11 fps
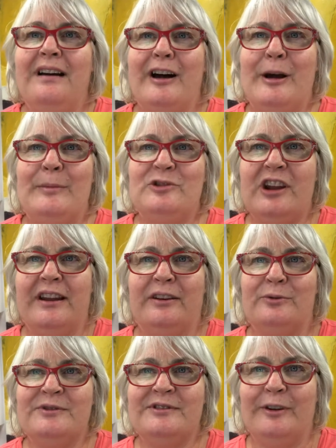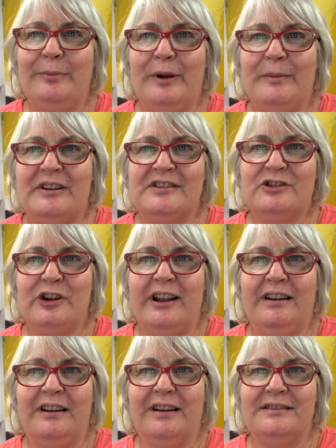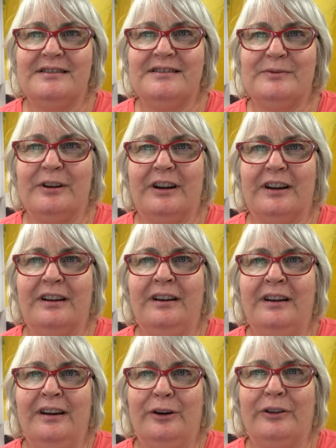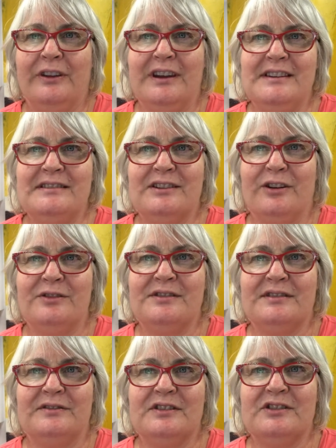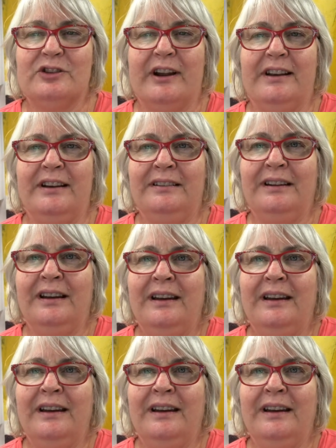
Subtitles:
I'm Jan Alsop. I'm an Australian artist working on the east coast of Australia,